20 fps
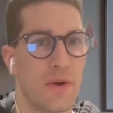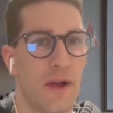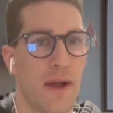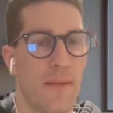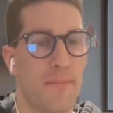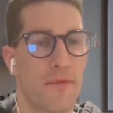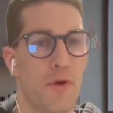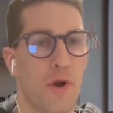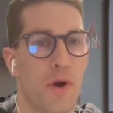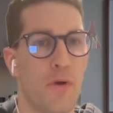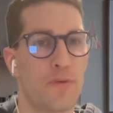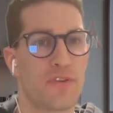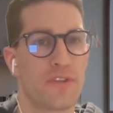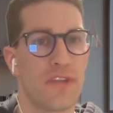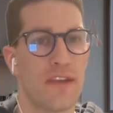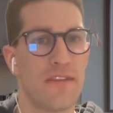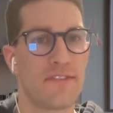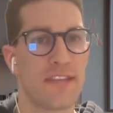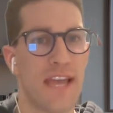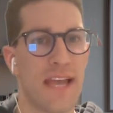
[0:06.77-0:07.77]
I'm your host,
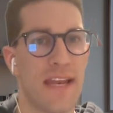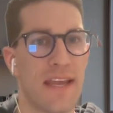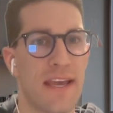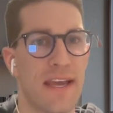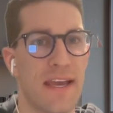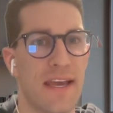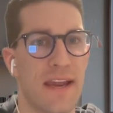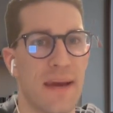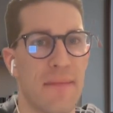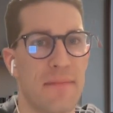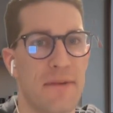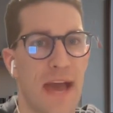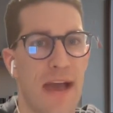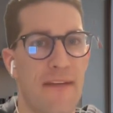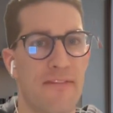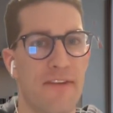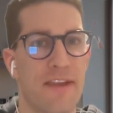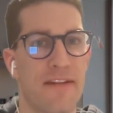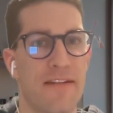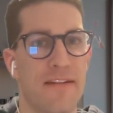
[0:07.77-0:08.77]
Steve Setka, and I'm
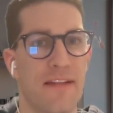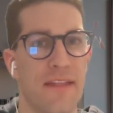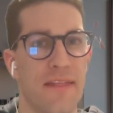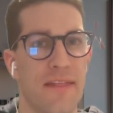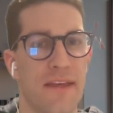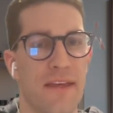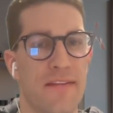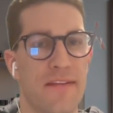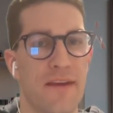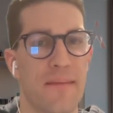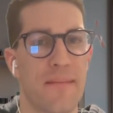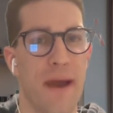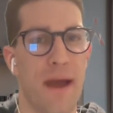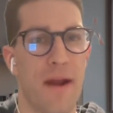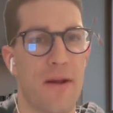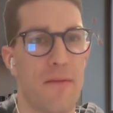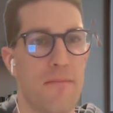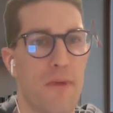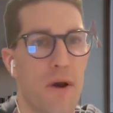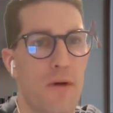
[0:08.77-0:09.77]
diving into the things that
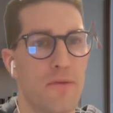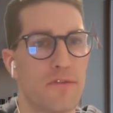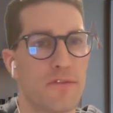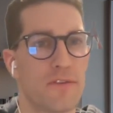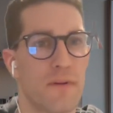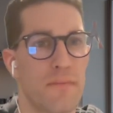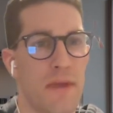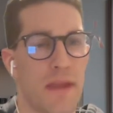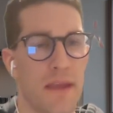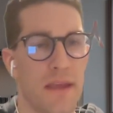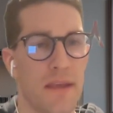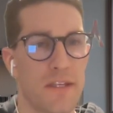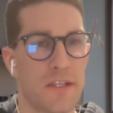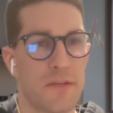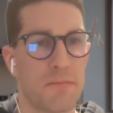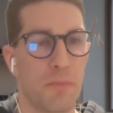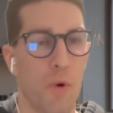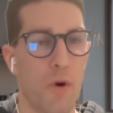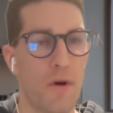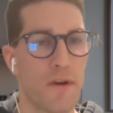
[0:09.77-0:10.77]
matter most to me:
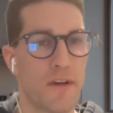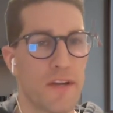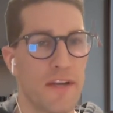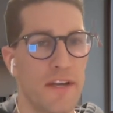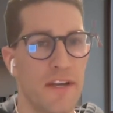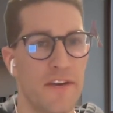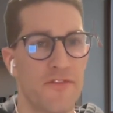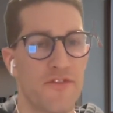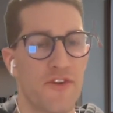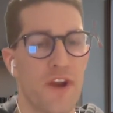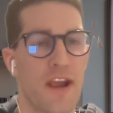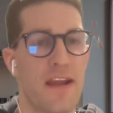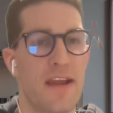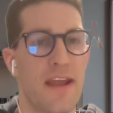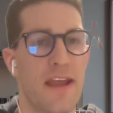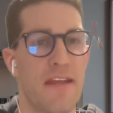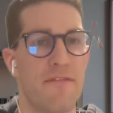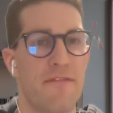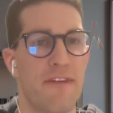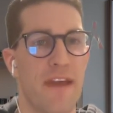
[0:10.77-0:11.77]
sport, freight,
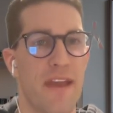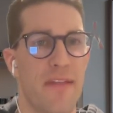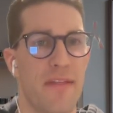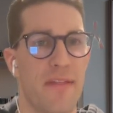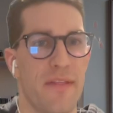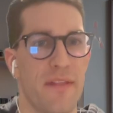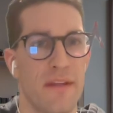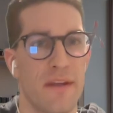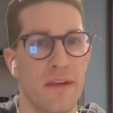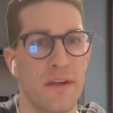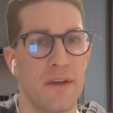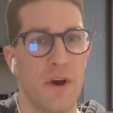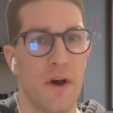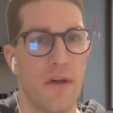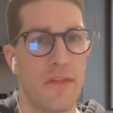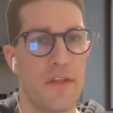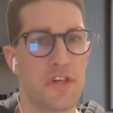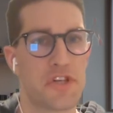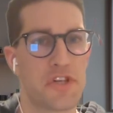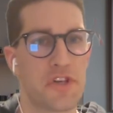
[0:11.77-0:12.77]
and faith.
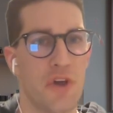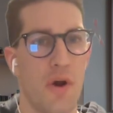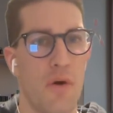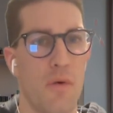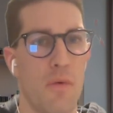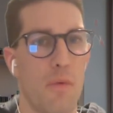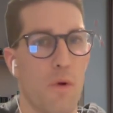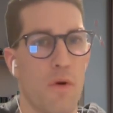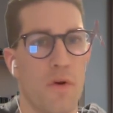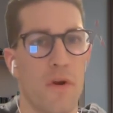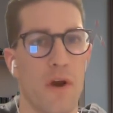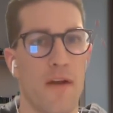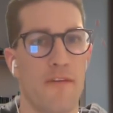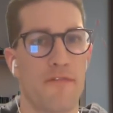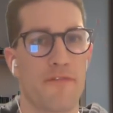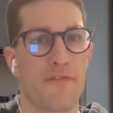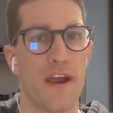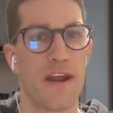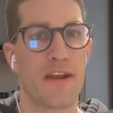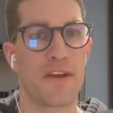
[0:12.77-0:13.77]
On this show, we're not
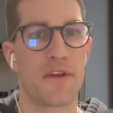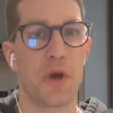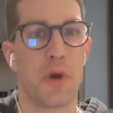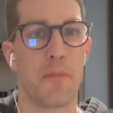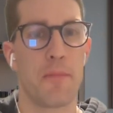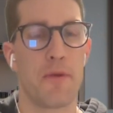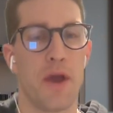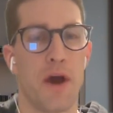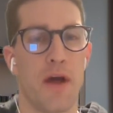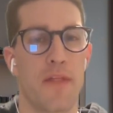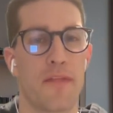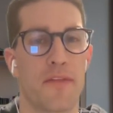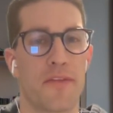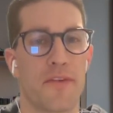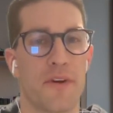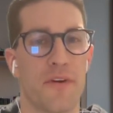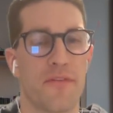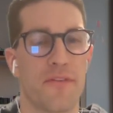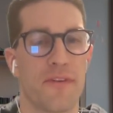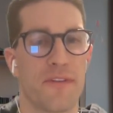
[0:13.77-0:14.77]
afraid to go beyond the
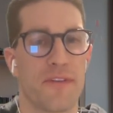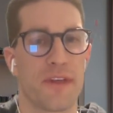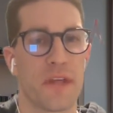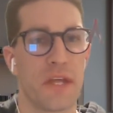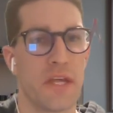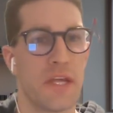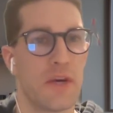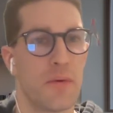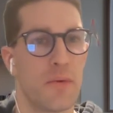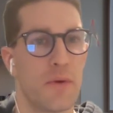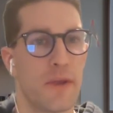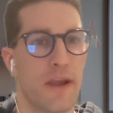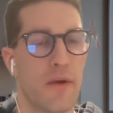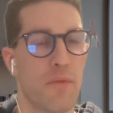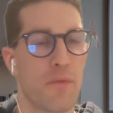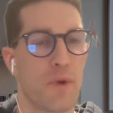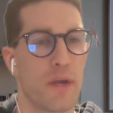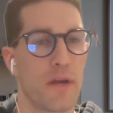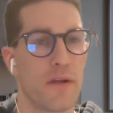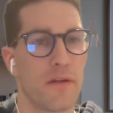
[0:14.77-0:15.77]
surface. We
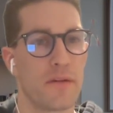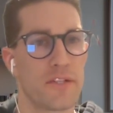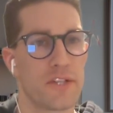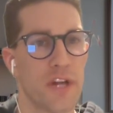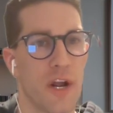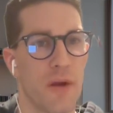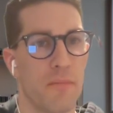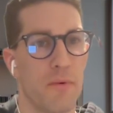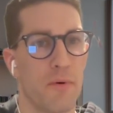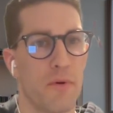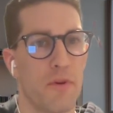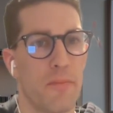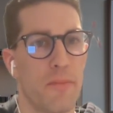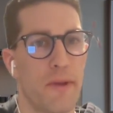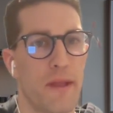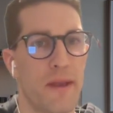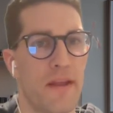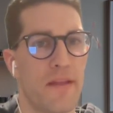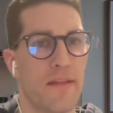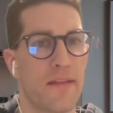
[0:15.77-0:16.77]
get real, share bold
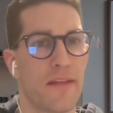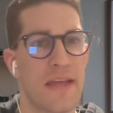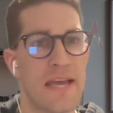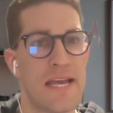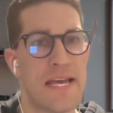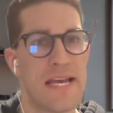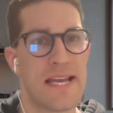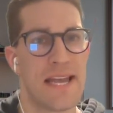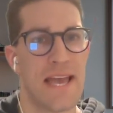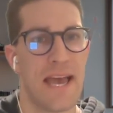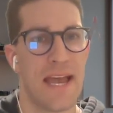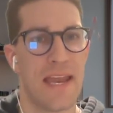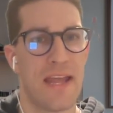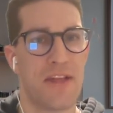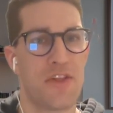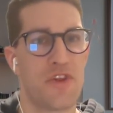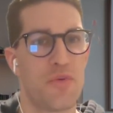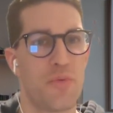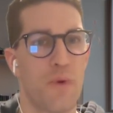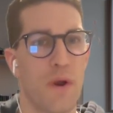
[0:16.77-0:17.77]
opinions, and
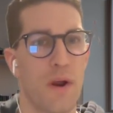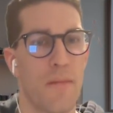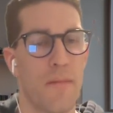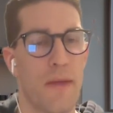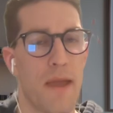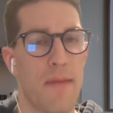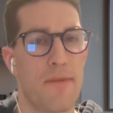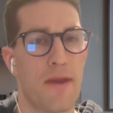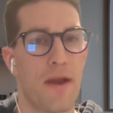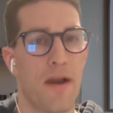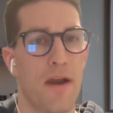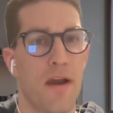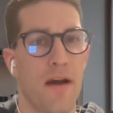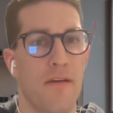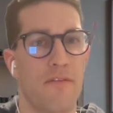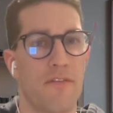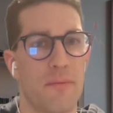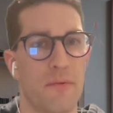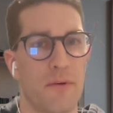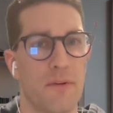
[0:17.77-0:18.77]
hit you where it may be
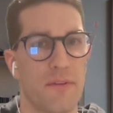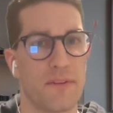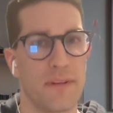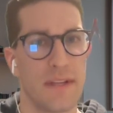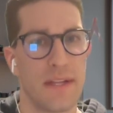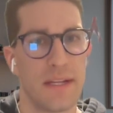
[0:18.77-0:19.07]
uncomfortable.